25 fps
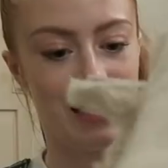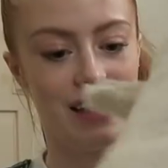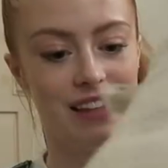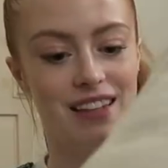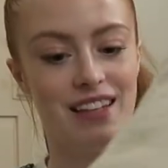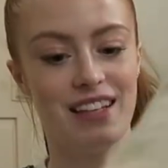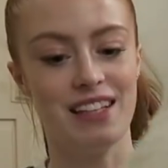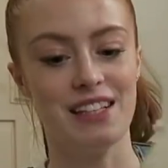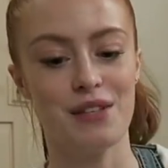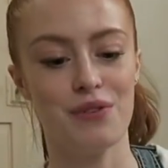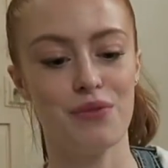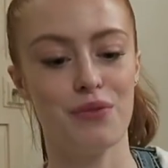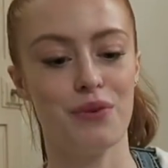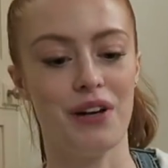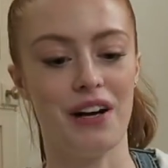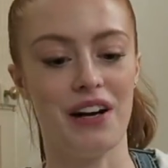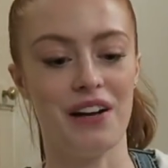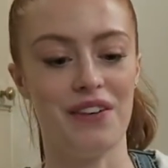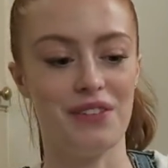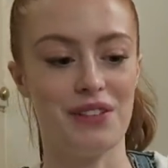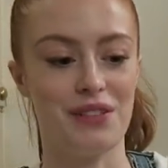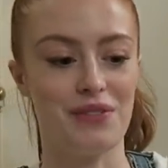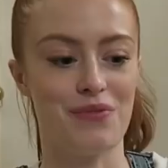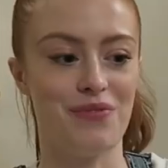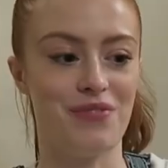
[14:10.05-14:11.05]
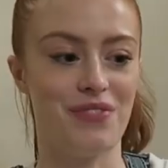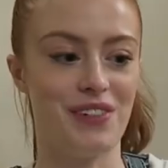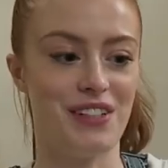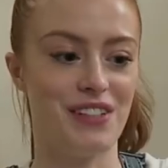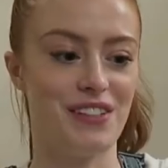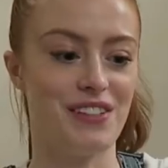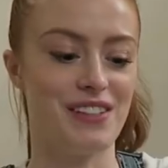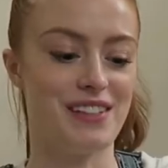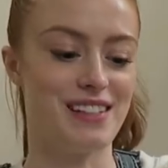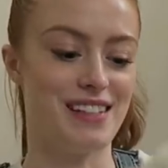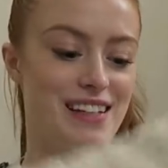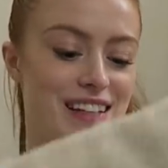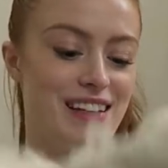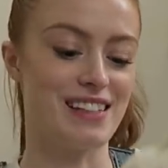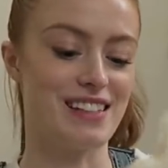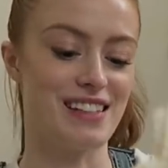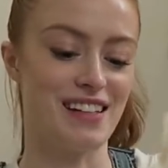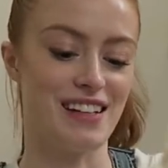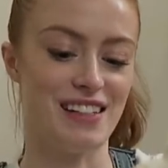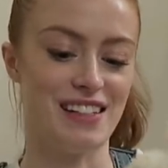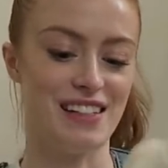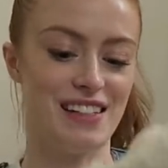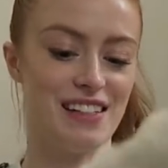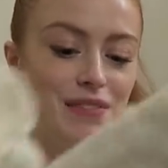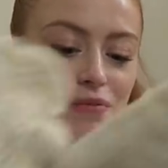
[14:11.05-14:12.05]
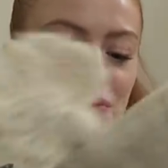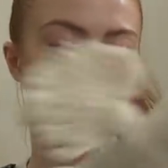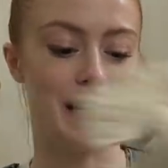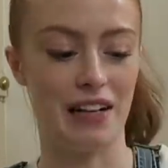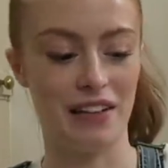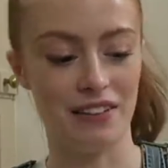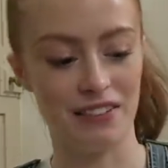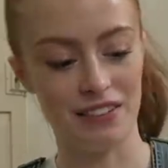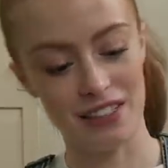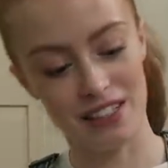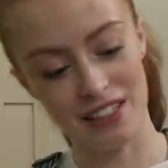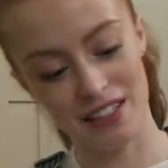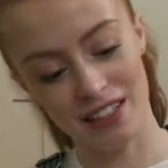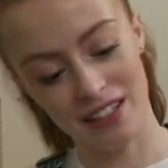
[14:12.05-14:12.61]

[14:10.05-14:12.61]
Okay, these are what I was most excited about.